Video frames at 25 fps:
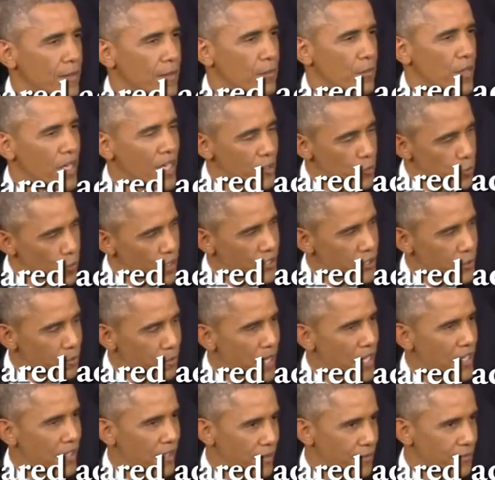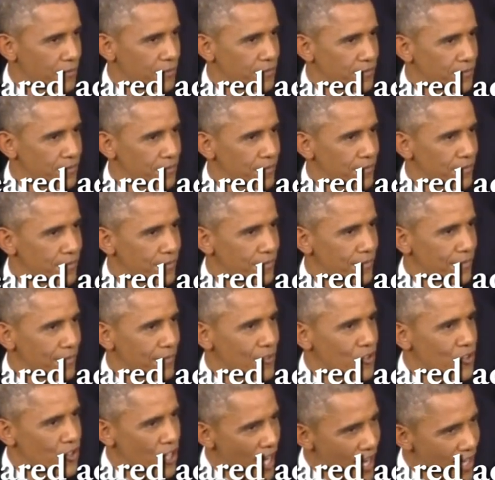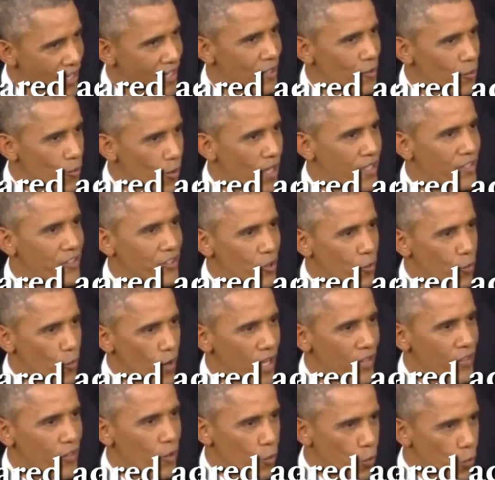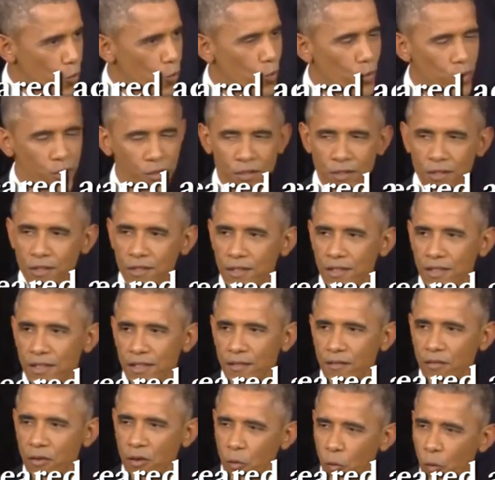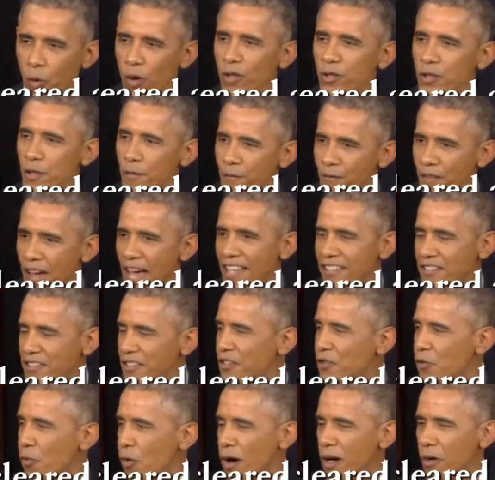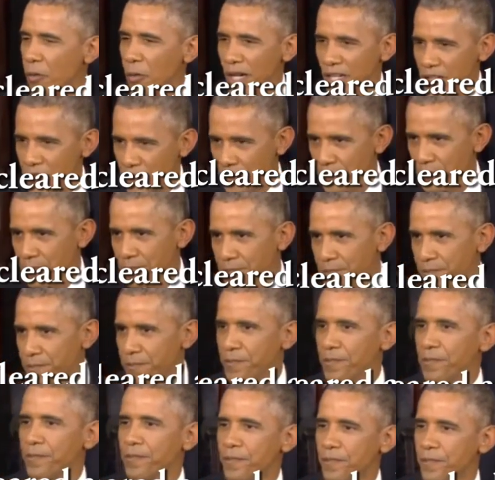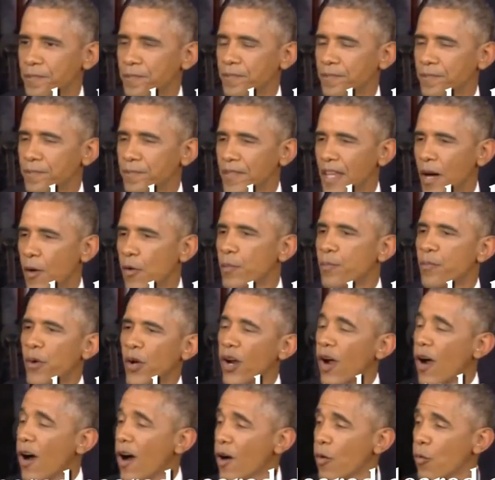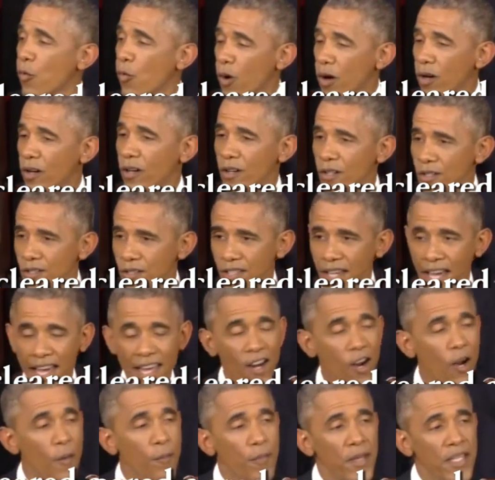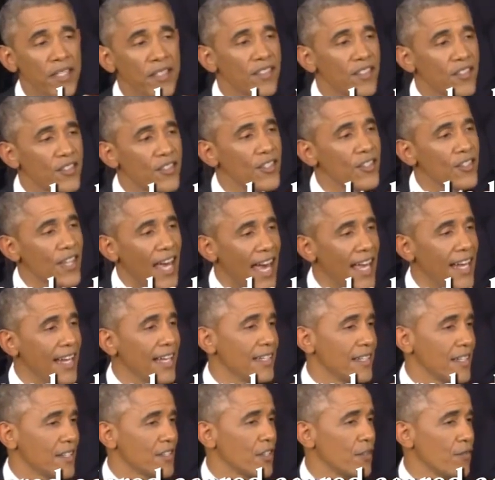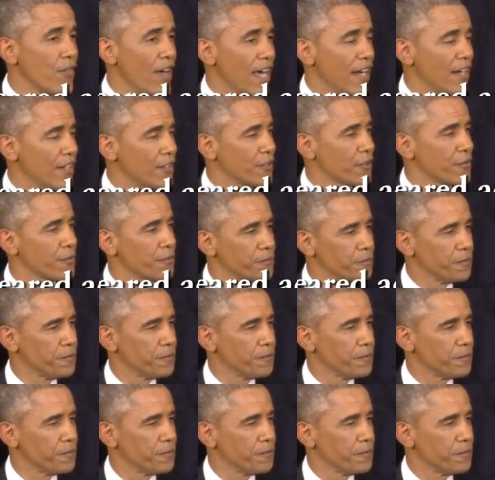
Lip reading: But as we speak, China wants to write the rules for the world's fastest growing region. That would put our workers and our businesses at a disadvantage.